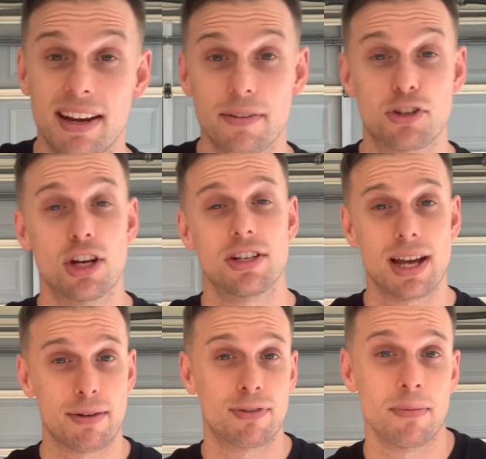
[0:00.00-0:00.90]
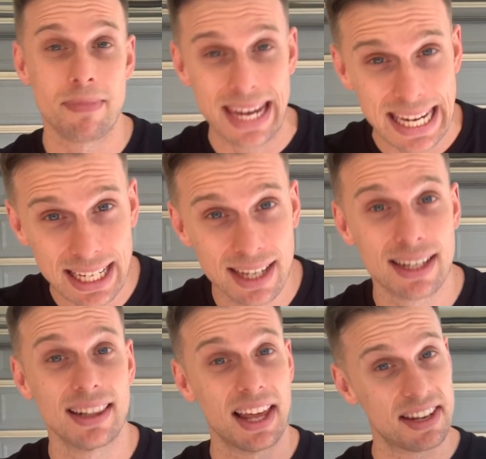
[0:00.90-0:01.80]
Enough chit-chat from me,
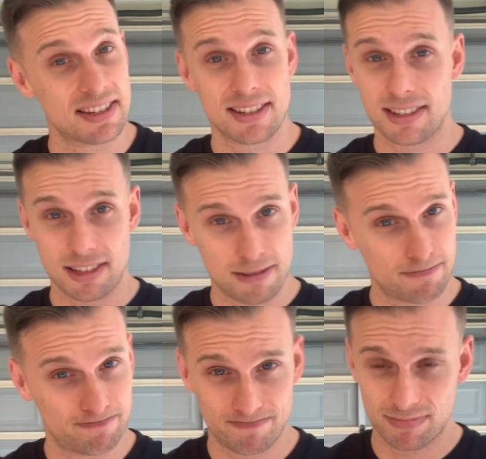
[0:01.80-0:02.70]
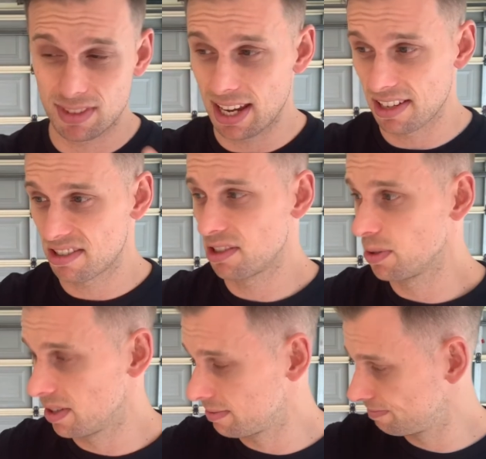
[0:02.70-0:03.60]
let's get
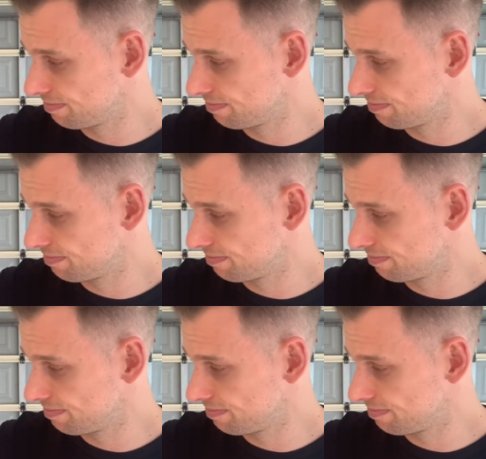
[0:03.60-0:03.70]
to it.